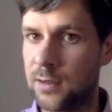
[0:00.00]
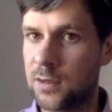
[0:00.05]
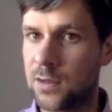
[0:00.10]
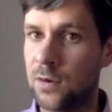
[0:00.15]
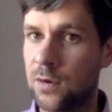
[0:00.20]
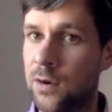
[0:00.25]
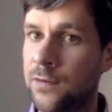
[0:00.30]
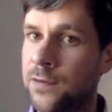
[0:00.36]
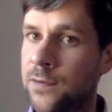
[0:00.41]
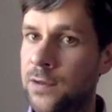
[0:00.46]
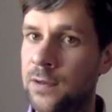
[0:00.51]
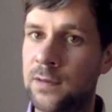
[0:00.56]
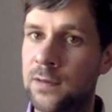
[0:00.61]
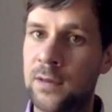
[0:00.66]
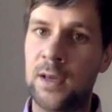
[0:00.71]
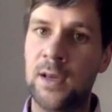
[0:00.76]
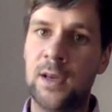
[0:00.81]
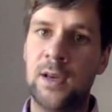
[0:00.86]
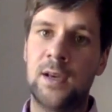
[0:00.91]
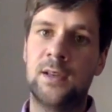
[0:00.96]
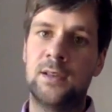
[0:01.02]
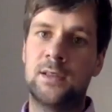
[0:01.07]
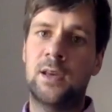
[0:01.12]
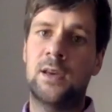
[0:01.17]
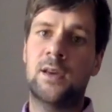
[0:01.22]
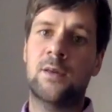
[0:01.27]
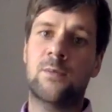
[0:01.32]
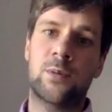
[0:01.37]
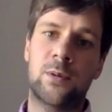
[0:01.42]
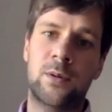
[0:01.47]
So if you
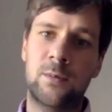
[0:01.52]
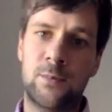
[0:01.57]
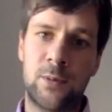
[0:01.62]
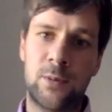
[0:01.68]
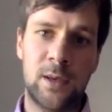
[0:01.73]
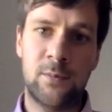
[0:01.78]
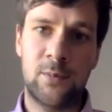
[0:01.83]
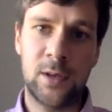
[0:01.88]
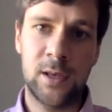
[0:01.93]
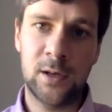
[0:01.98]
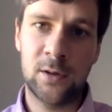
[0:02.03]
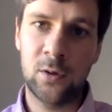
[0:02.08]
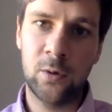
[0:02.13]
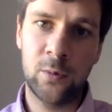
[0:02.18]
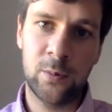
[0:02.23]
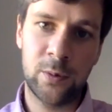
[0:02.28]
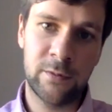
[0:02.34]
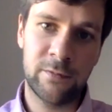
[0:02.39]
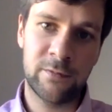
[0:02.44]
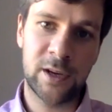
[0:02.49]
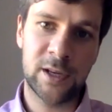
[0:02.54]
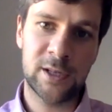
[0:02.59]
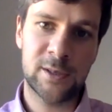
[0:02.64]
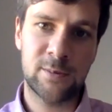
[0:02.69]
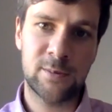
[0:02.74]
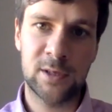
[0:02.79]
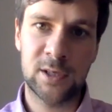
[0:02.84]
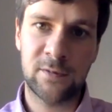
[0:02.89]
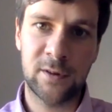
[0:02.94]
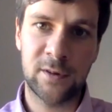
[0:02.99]
take P2P Global
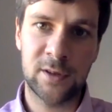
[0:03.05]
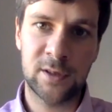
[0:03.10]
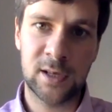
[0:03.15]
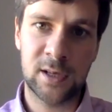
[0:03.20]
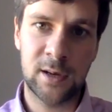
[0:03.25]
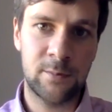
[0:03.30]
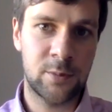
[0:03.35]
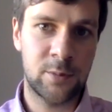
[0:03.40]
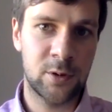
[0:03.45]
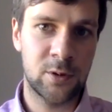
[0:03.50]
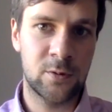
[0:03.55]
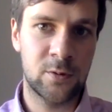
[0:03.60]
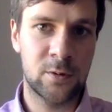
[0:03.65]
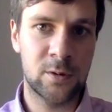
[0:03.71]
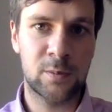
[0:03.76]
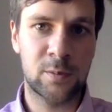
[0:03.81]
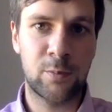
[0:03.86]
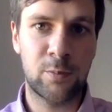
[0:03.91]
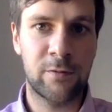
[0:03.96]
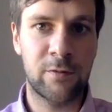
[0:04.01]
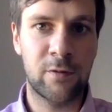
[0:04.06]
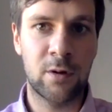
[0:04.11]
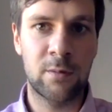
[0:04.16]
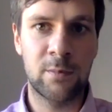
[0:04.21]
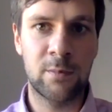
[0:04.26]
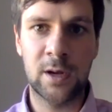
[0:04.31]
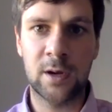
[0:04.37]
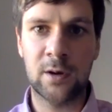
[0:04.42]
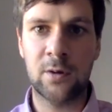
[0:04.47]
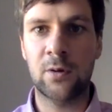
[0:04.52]
Investments, for example, you know it's
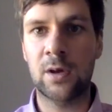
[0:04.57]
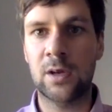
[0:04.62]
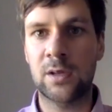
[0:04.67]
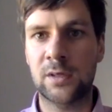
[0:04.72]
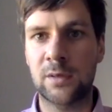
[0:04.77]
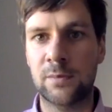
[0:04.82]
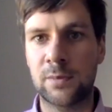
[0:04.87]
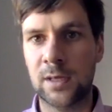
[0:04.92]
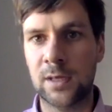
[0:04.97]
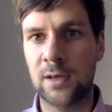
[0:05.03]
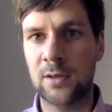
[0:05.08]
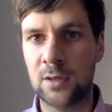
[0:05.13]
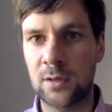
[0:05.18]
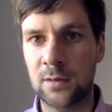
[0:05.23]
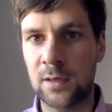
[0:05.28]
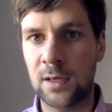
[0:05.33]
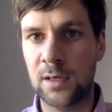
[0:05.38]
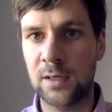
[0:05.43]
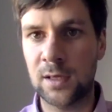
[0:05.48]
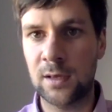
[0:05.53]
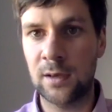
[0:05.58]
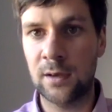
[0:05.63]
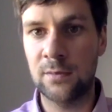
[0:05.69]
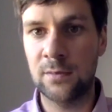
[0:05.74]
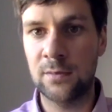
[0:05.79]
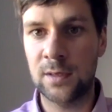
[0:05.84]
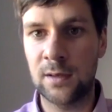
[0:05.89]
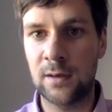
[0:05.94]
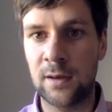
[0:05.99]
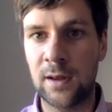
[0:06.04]
performing at quite a substantial
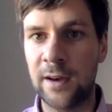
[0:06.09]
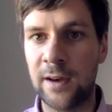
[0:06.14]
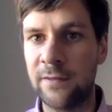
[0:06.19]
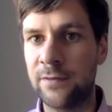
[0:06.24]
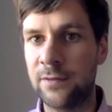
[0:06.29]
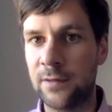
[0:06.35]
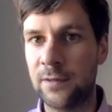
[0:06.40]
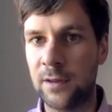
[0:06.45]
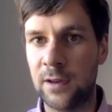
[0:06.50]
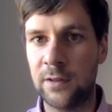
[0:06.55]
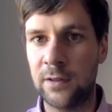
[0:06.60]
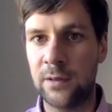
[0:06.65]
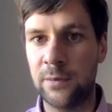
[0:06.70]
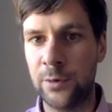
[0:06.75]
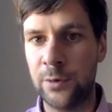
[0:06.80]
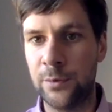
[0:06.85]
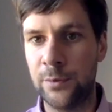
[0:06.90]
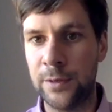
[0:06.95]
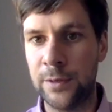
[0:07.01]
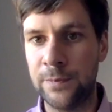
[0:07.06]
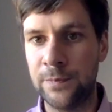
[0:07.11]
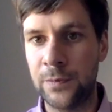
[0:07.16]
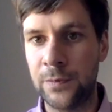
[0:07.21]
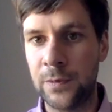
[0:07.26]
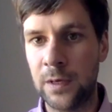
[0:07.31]
discount to NAV at the moment,